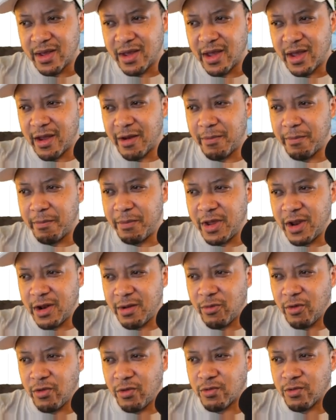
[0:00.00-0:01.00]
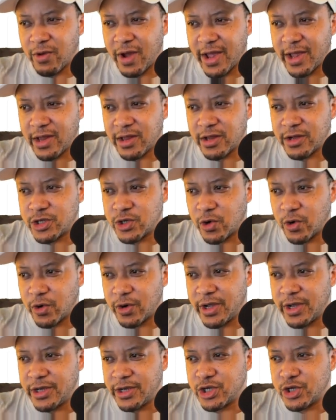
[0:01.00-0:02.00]
and minimal
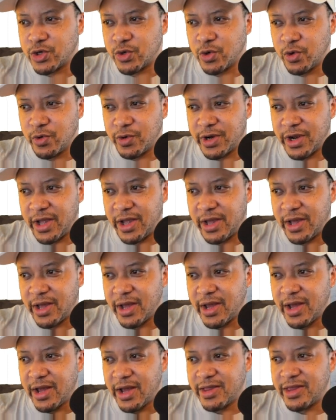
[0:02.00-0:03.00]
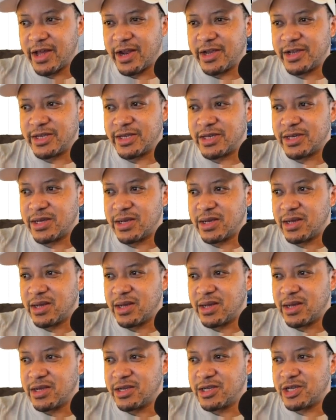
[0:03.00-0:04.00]
regulatory scrutiny that is
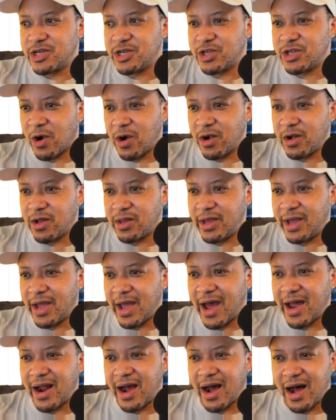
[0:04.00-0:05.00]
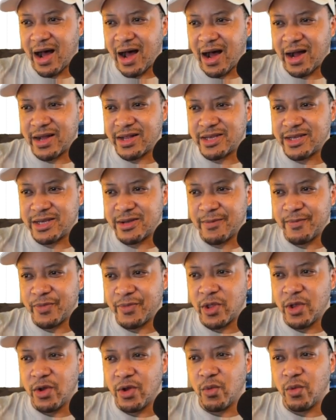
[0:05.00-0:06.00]
starkly at odds
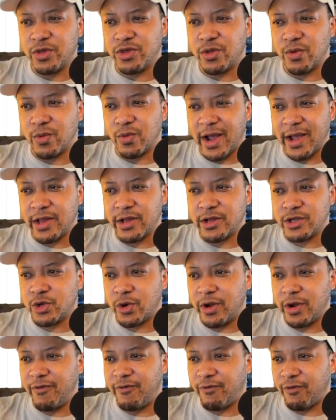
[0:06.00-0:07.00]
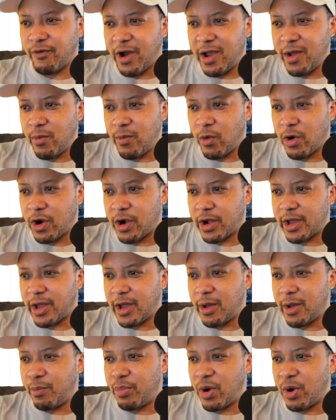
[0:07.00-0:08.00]
with the regulatory framework
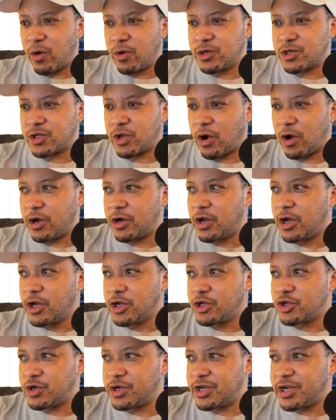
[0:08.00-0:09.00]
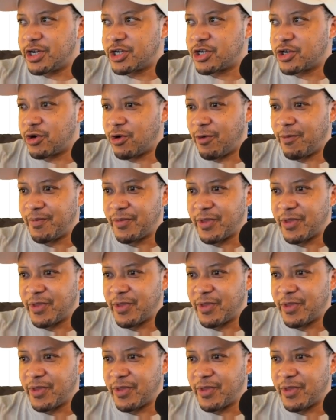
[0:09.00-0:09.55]
imposed on traditional